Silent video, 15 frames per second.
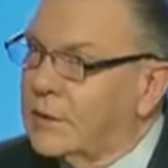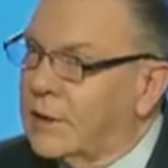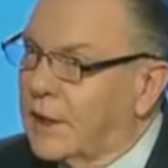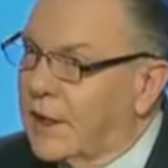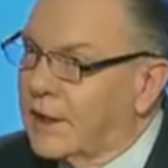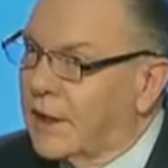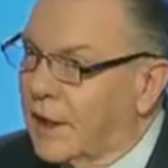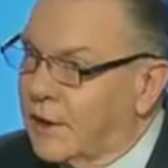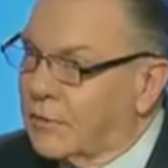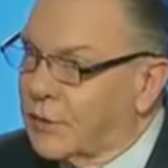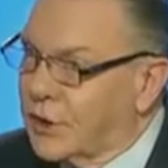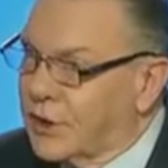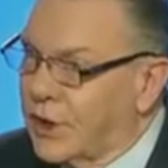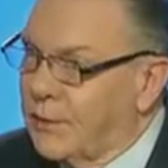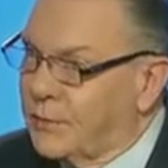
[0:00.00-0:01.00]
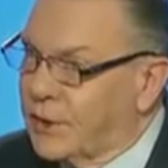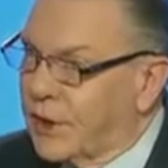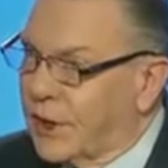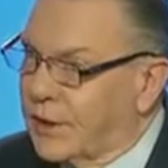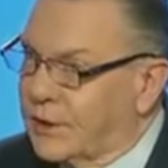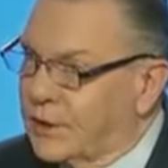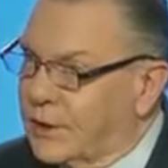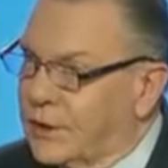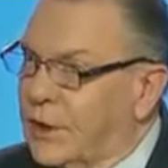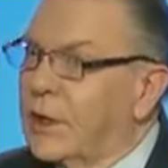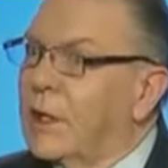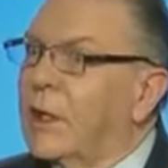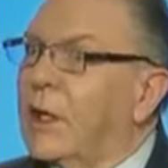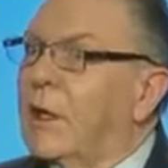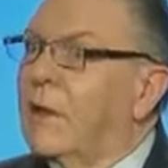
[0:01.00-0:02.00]
to conduct regime change,
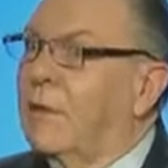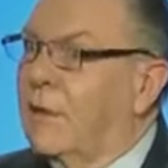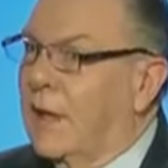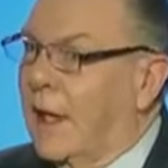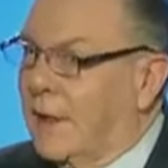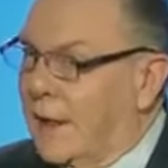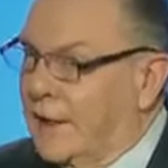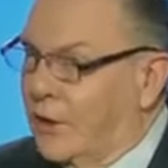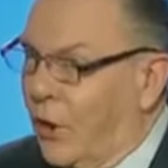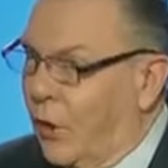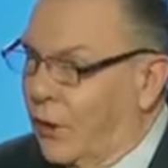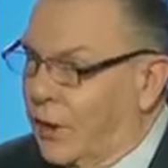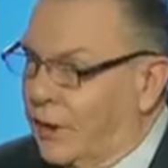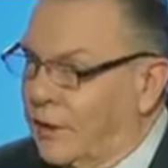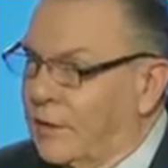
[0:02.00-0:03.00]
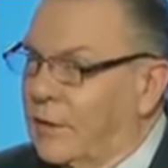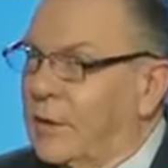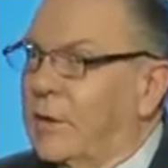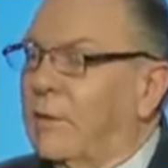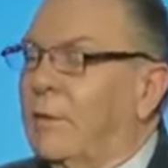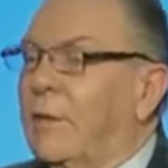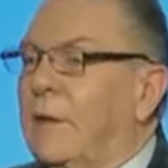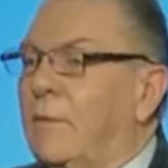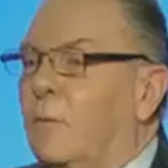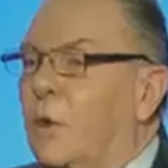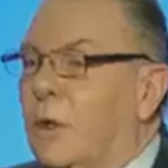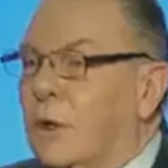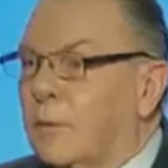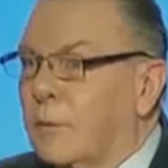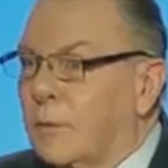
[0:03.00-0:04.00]
and they know it
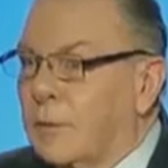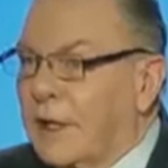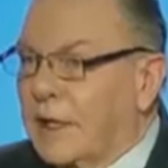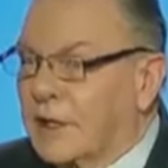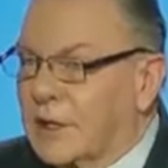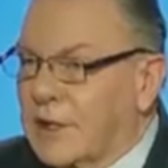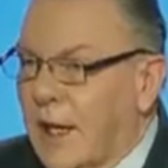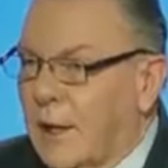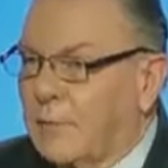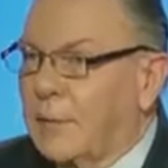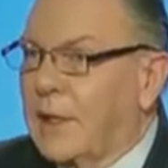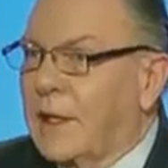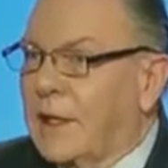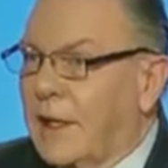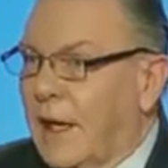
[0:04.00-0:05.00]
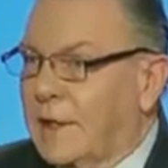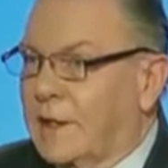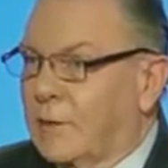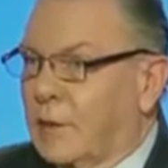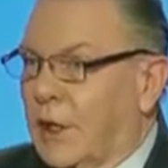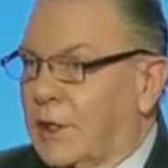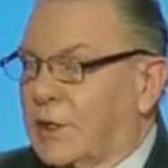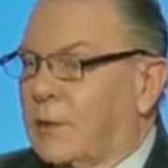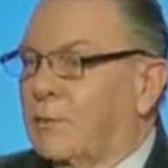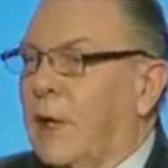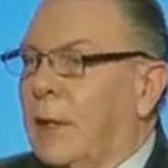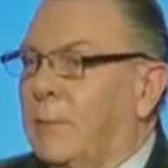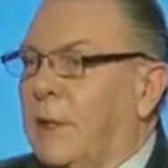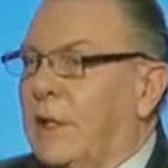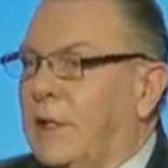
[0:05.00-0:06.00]
will be a step in that direction.
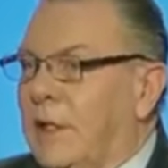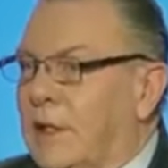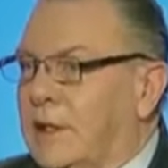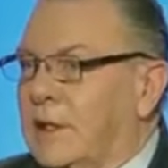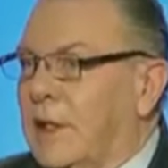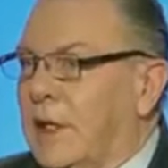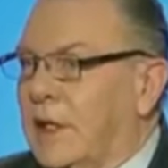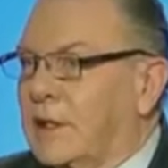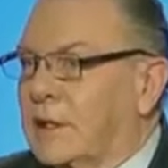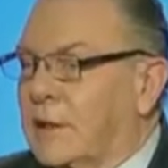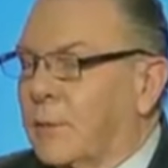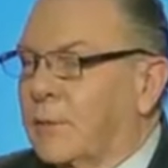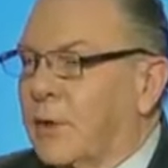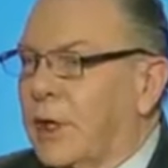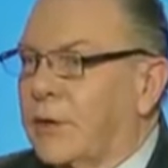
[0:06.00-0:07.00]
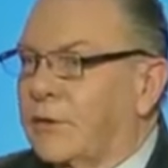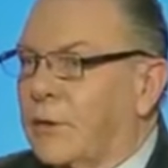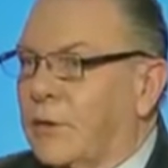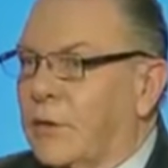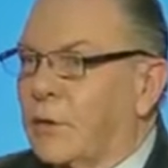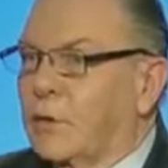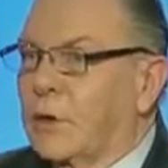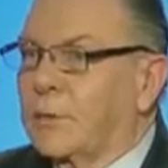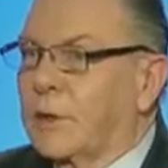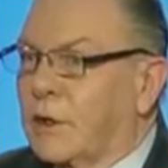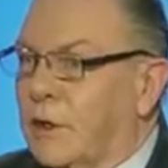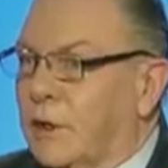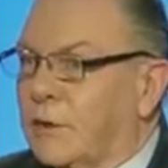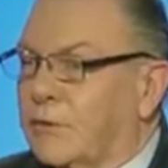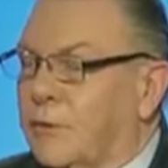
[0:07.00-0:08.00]
Maybe this is the breakthrough that we've been
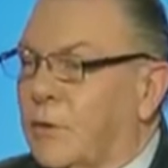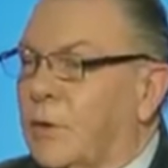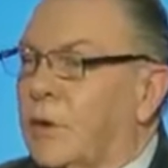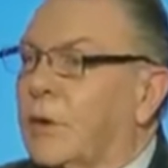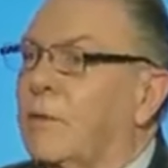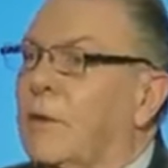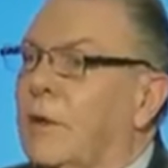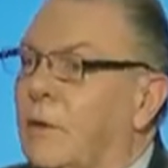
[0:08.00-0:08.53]
looking for.